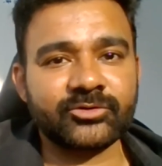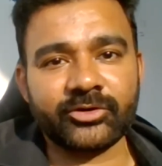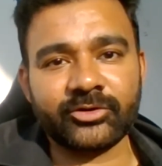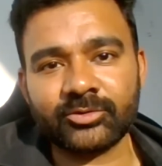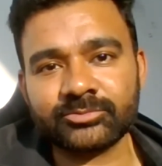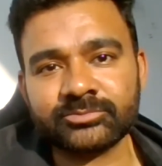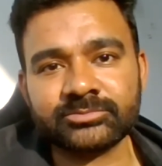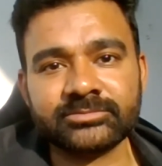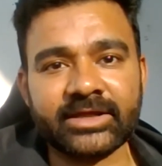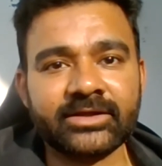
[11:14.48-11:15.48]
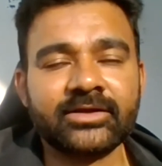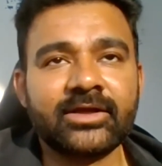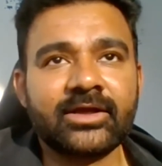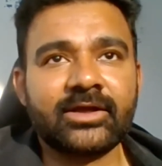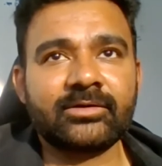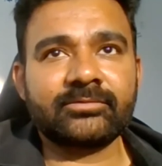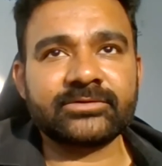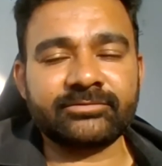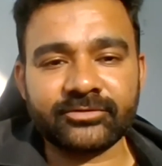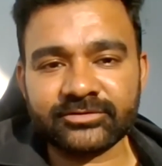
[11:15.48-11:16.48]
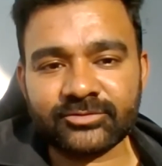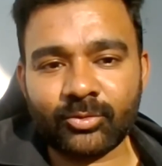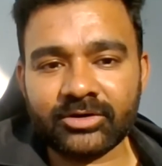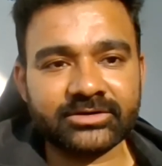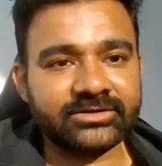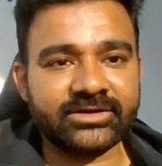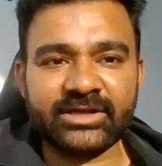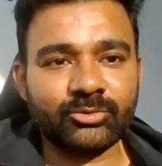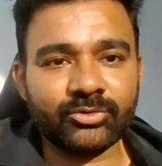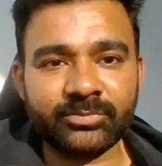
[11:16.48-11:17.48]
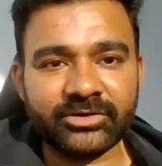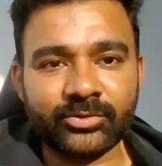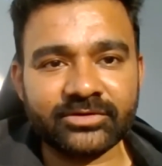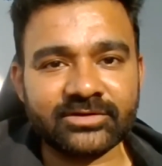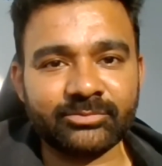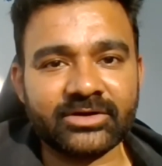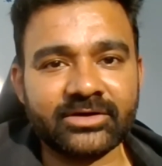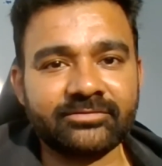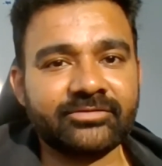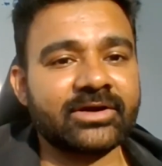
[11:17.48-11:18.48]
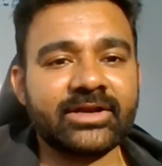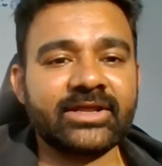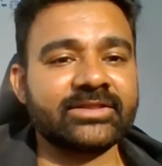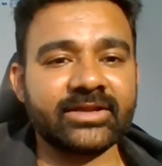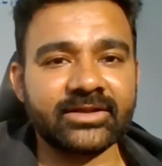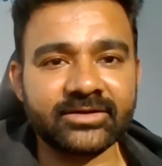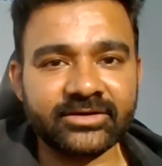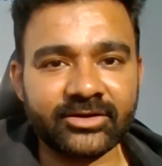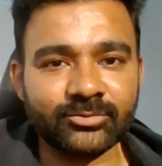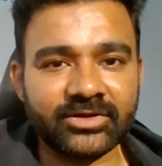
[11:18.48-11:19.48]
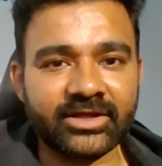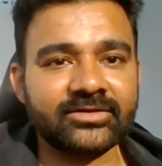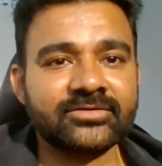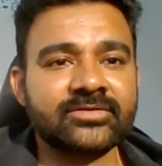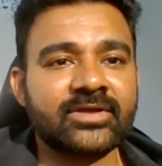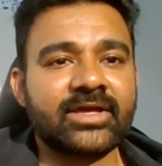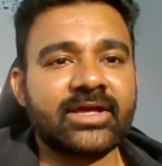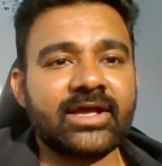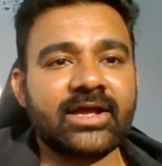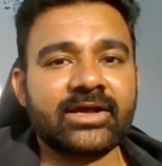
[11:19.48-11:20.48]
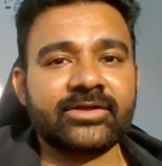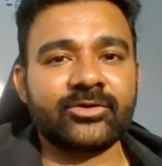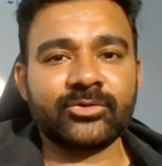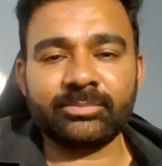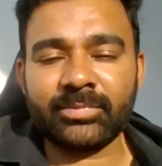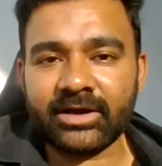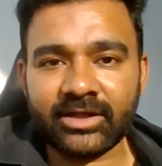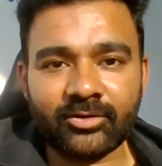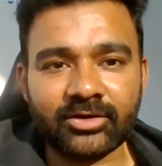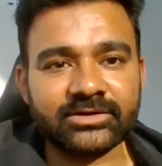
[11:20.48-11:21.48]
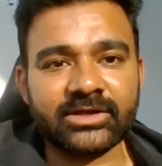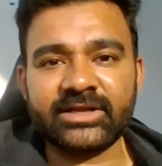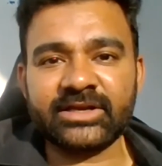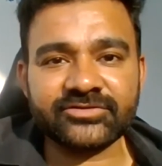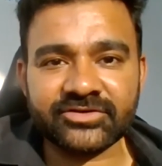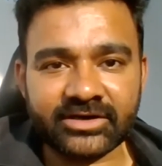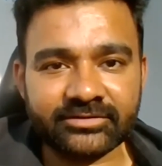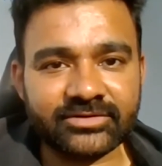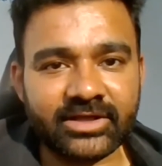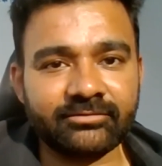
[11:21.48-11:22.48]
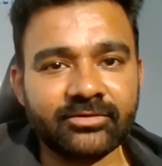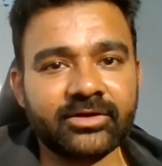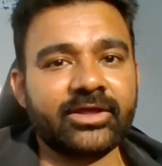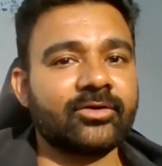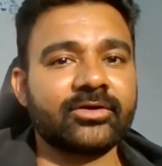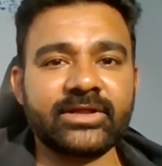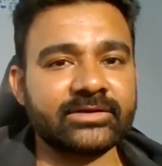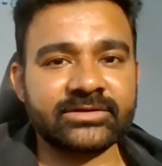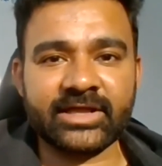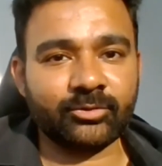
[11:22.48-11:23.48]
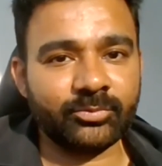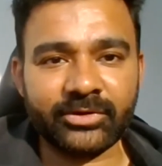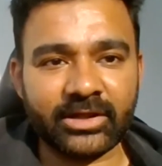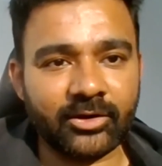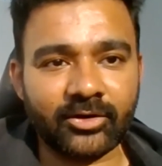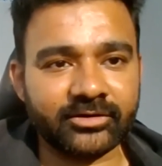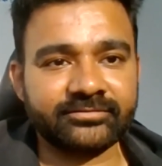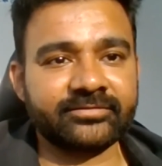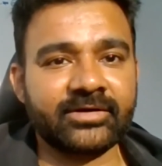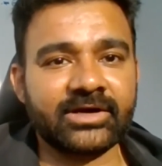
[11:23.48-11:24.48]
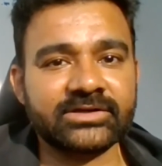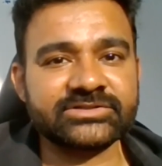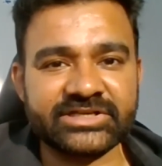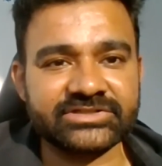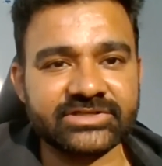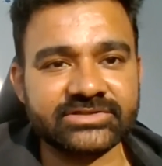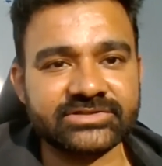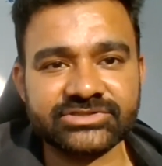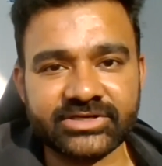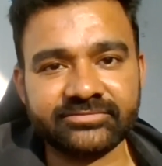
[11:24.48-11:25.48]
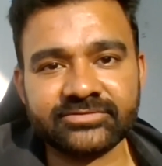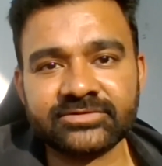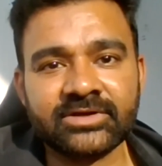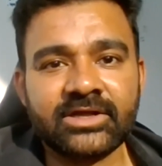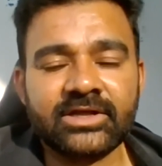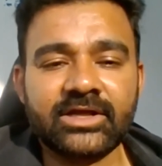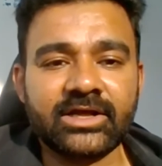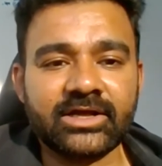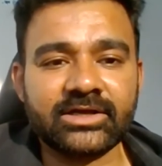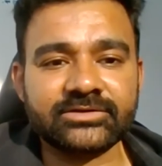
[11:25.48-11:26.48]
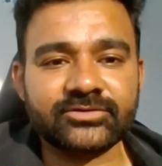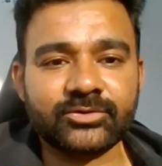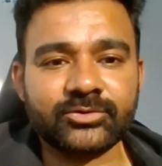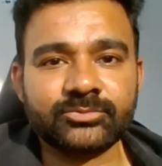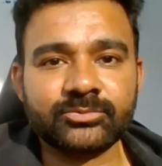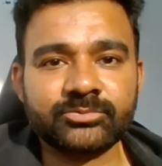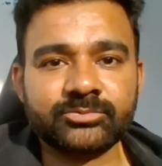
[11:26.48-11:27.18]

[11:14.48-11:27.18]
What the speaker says: like the first quarter the team could be doing something differently, they learn new things, depending on the initiatives they are working on, there could be a lot of changes, shifts. So